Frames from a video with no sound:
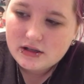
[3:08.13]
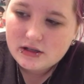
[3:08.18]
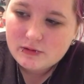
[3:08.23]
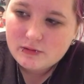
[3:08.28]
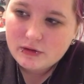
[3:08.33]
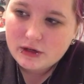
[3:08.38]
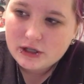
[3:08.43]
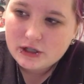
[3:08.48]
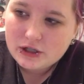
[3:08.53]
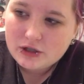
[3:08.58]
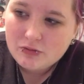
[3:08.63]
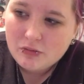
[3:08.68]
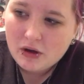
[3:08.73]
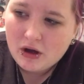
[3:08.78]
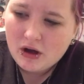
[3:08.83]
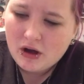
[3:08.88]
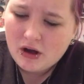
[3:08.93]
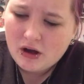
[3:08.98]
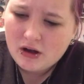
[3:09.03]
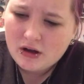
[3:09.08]

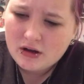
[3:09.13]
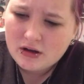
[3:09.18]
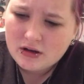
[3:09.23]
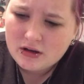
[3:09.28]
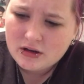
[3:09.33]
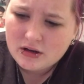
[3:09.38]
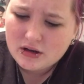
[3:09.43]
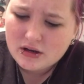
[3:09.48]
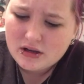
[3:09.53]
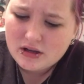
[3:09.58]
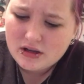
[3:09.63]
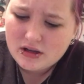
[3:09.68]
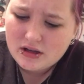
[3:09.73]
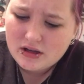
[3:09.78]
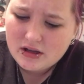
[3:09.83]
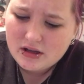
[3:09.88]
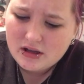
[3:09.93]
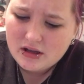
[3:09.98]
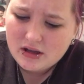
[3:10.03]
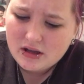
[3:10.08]
SpongeBong
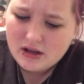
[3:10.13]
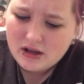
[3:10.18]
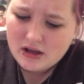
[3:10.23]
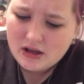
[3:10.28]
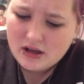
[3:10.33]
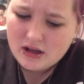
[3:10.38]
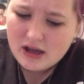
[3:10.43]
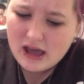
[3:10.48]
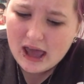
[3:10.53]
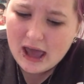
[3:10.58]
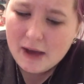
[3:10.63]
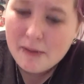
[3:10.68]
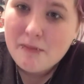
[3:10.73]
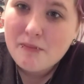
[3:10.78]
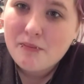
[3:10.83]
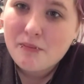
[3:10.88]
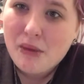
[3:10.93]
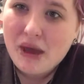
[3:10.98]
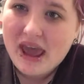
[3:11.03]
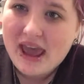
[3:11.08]

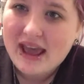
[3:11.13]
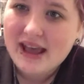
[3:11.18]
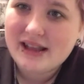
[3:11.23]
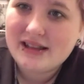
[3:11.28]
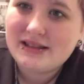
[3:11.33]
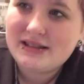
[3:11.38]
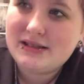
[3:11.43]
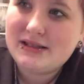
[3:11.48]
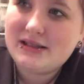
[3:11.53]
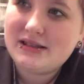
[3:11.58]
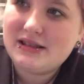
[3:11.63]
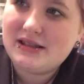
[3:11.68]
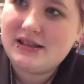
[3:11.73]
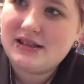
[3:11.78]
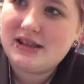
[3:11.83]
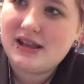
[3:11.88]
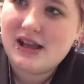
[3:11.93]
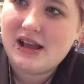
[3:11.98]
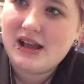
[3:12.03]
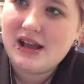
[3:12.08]
hemp pants.
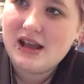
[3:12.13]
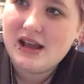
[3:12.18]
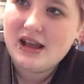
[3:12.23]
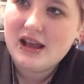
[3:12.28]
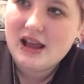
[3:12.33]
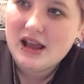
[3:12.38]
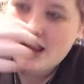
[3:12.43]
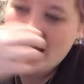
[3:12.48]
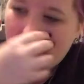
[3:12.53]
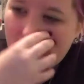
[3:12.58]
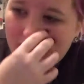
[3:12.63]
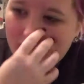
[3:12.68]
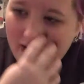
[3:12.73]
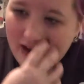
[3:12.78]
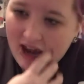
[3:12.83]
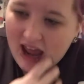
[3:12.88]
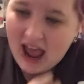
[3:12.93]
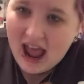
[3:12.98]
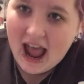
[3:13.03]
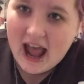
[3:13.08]
And
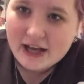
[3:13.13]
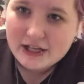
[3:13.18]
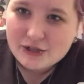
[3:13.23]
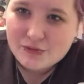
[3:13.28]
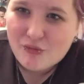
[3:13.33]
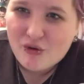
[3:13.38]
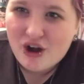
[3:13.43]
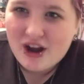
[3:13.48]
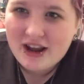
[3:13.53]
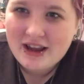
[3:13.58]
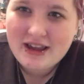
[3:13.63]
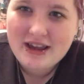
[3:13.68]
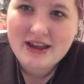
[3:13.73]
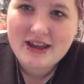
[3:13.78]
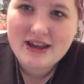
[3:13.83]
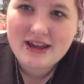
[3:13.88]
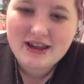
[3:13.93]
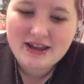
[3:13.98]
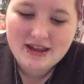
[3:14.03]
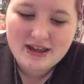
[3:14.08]
then hash brick.
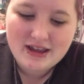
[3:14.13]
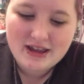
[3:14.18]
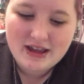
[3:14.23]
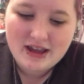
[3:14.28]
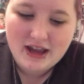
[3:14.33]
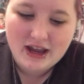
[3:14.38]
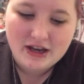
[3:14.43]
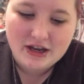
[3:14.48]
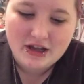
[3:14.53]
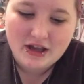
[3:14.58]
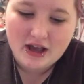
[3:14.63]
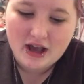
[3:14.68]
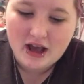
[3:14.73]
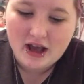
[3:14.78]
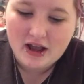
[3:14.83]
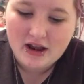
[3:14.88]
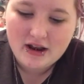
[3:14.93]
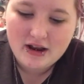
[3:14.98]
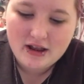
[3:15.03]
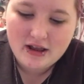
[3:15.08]
And you
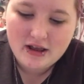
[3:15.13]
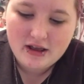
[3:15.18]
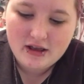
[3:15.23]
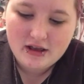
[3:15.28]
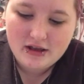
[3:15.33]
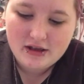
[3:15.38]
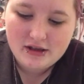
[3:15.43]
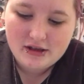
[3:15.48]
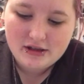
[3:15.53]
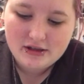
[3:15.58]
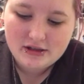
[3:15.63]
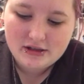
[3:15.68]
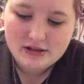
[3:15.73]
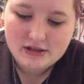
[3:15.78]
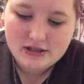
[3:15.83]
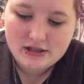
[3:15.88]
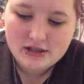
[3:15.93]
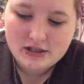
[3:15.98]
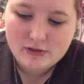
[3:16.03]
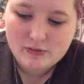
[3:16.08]
got
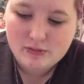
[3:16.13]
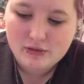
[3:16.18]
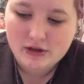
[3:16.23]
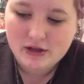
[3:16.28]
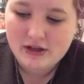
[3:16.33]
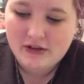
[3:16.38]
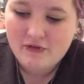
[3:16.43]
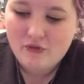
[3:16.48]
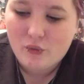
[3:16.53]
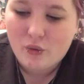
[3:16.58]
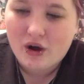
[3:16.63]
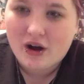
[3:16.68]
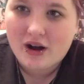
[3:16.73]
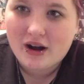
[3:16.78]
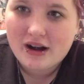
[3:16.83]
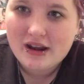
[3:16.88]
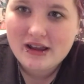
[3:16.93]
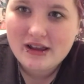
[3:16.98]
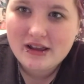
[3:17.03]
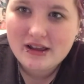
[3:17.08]
spliff
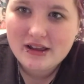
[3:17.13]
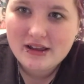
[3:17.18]
word,